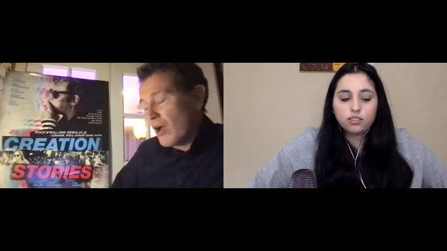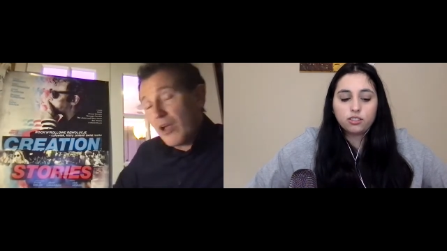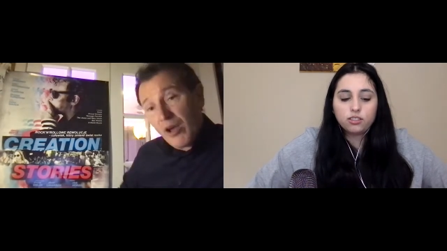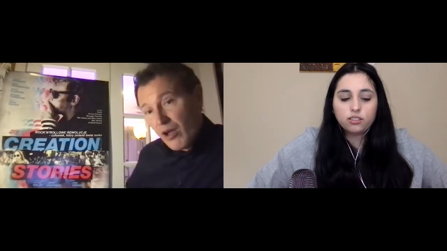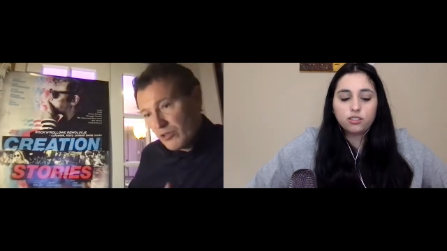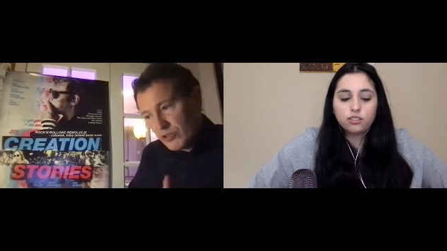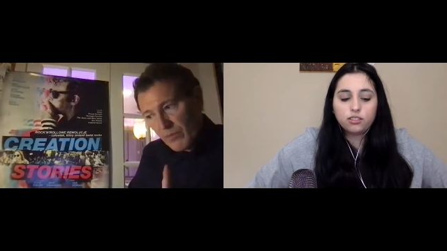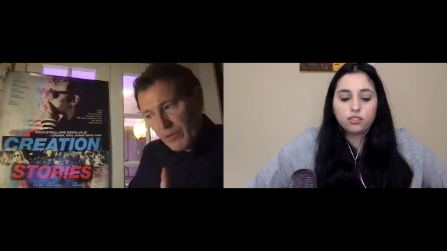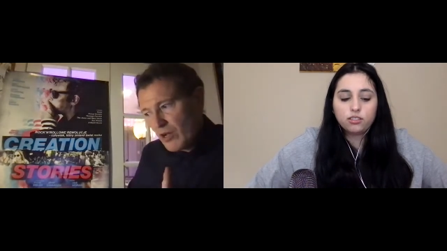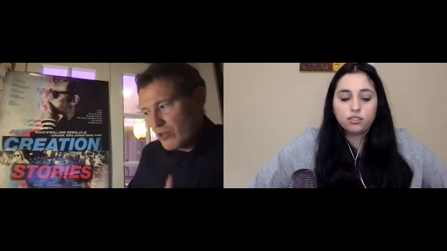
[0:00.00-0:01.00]
Speaker 1: I
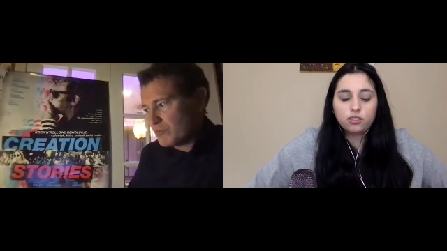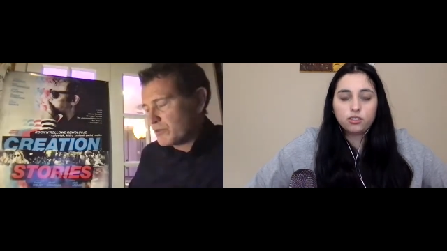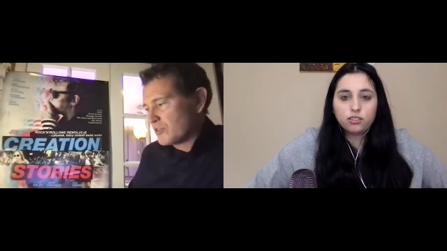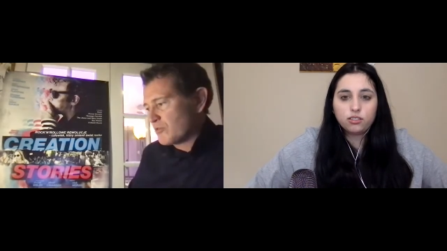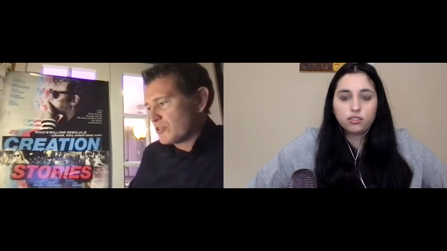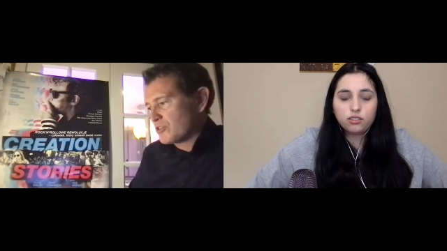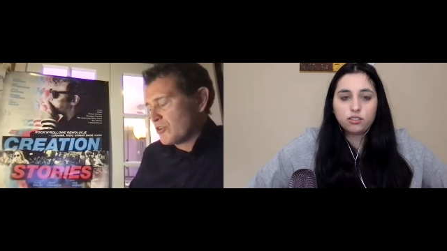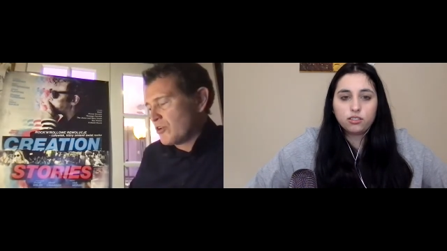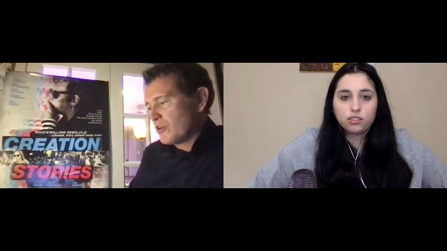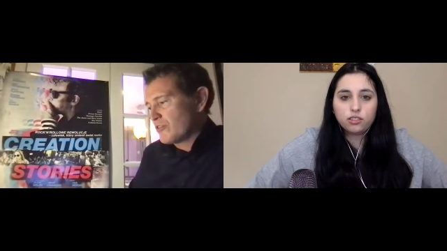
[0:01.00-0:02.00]
somebody asked me this question
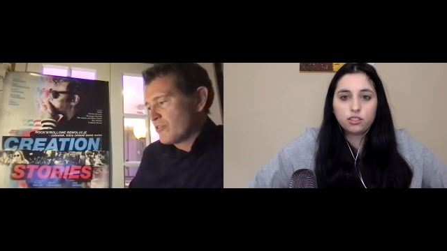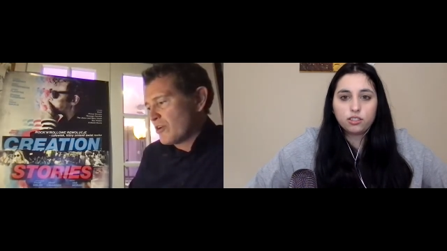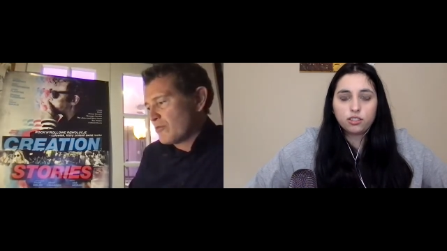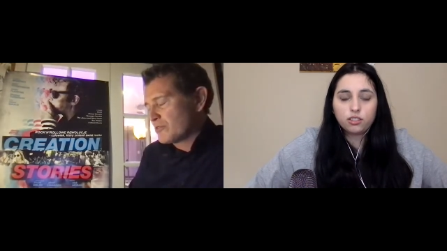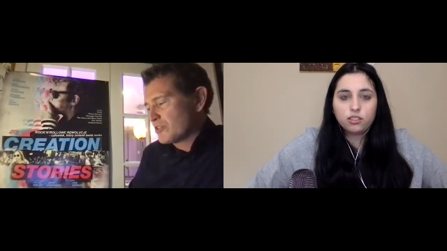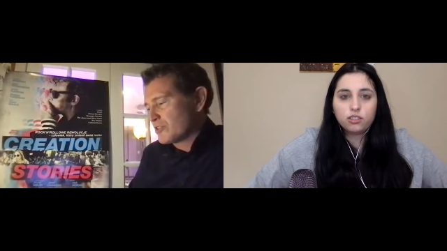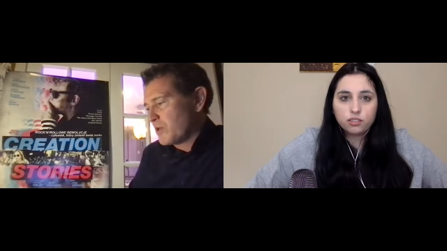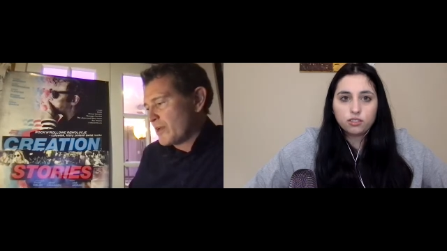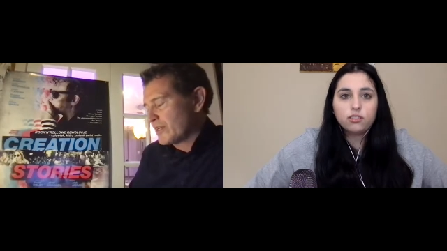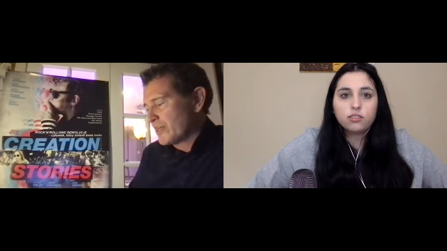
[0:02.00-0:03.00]
earlier, and I was
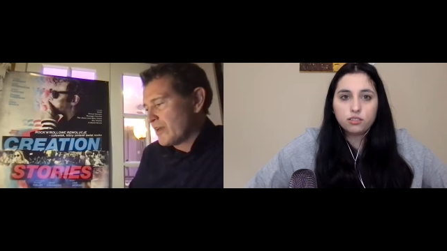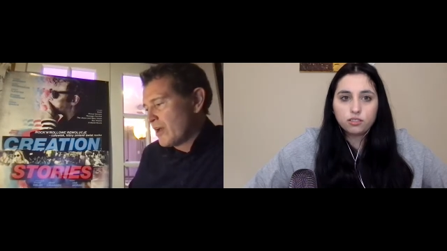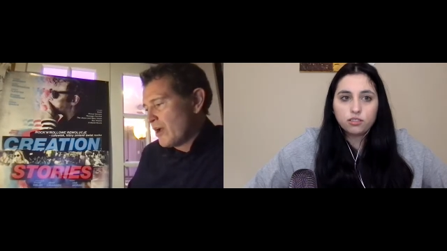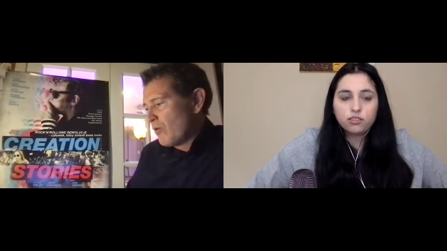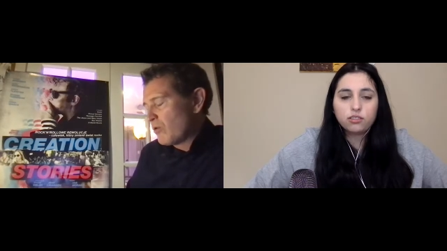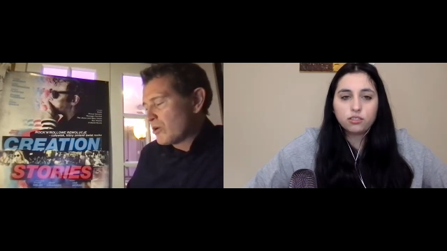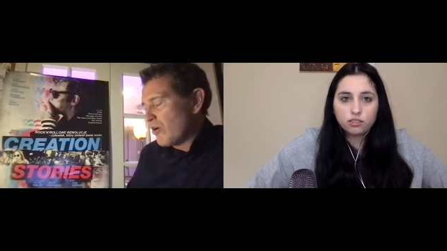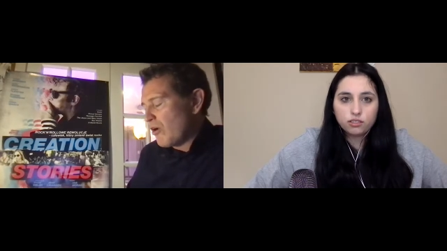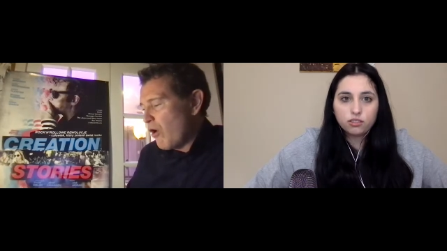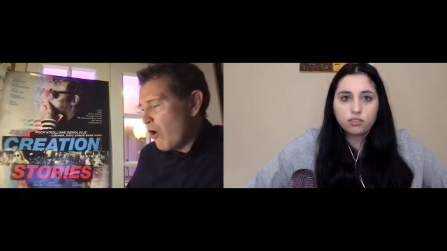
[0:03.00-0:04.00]
explaining what a
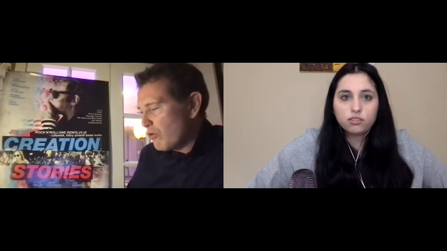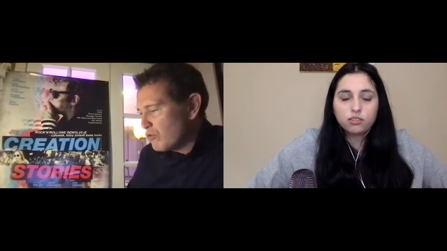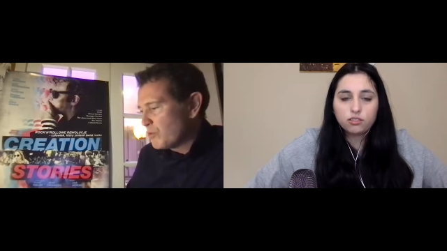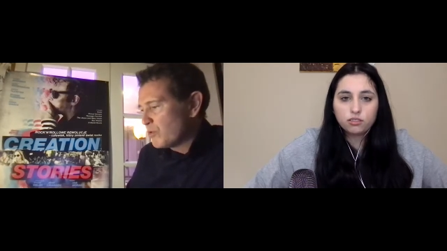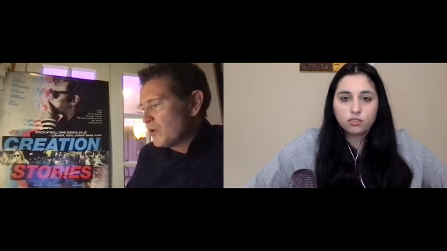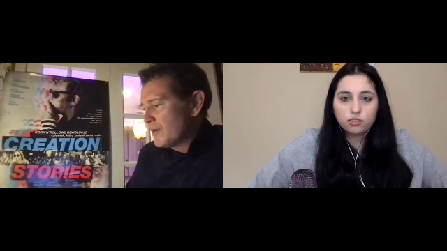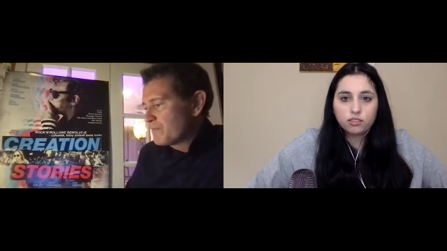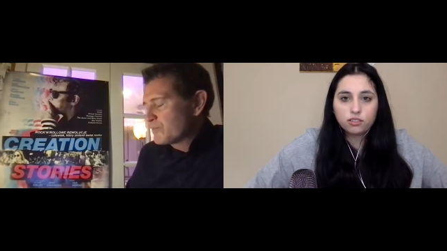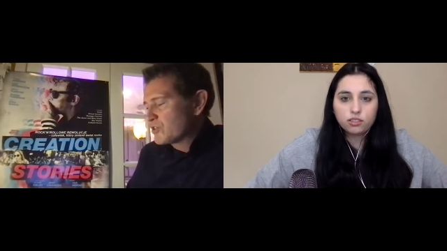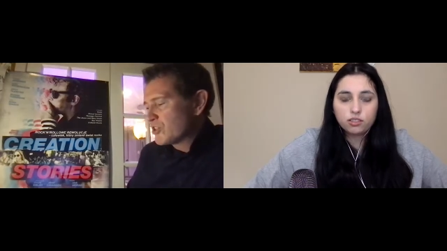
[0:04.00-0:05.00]
horrible
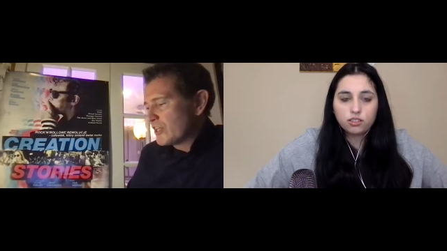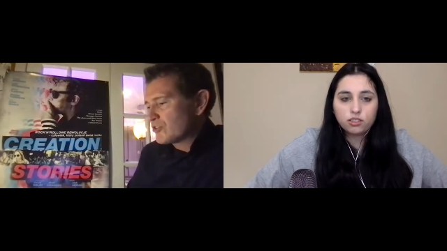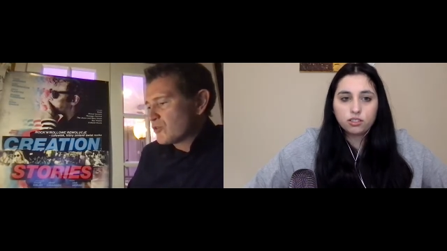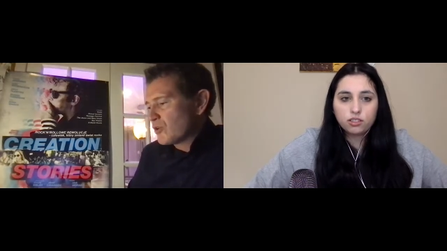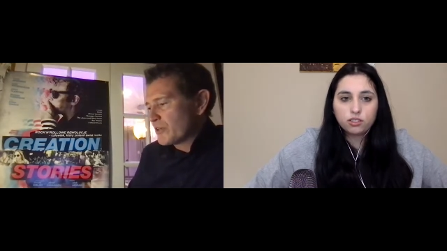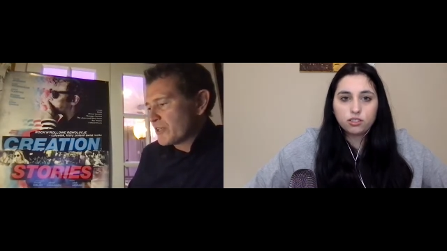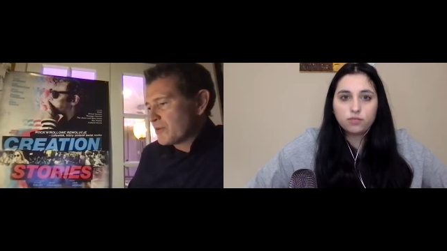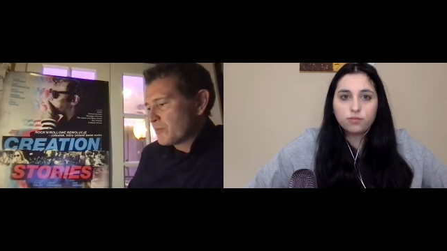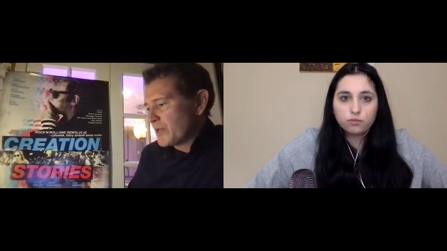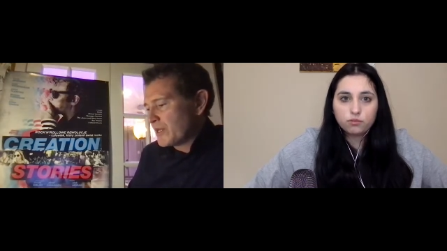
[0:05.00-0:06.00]
jigsaw it
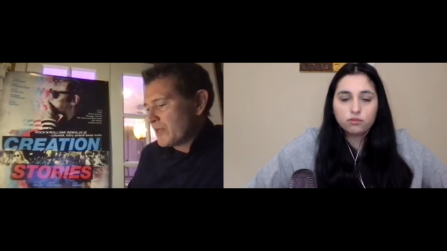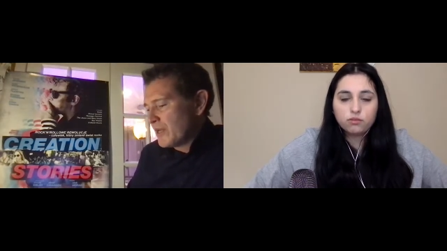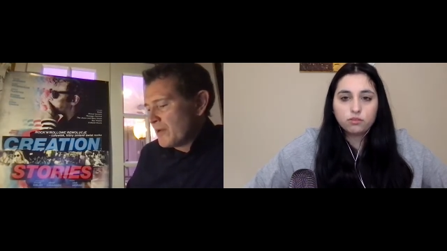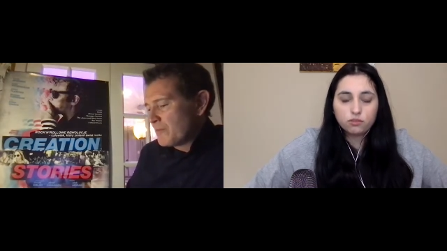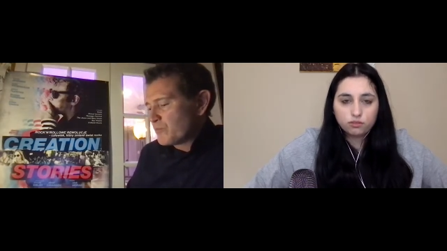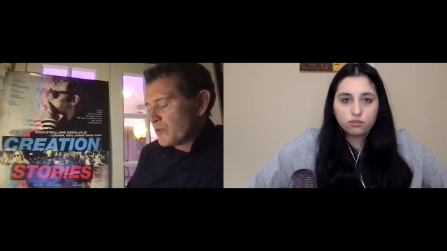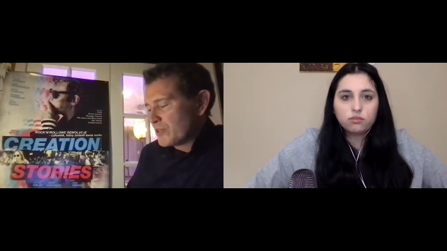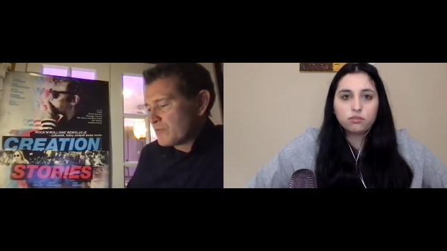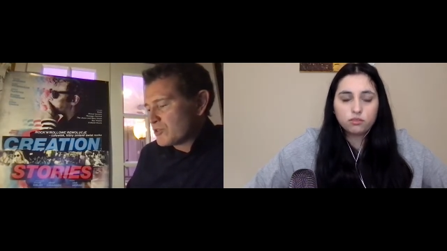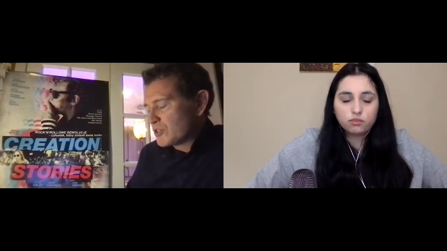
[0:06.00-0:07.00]
can be
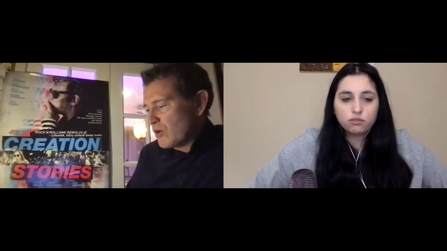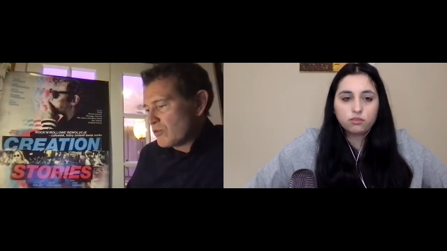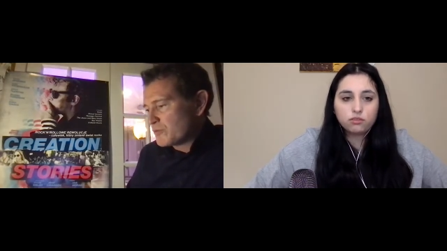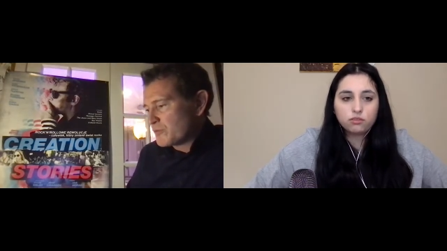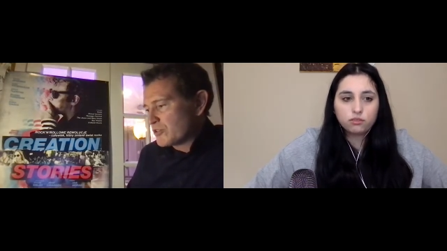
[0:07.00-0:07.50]
with songs because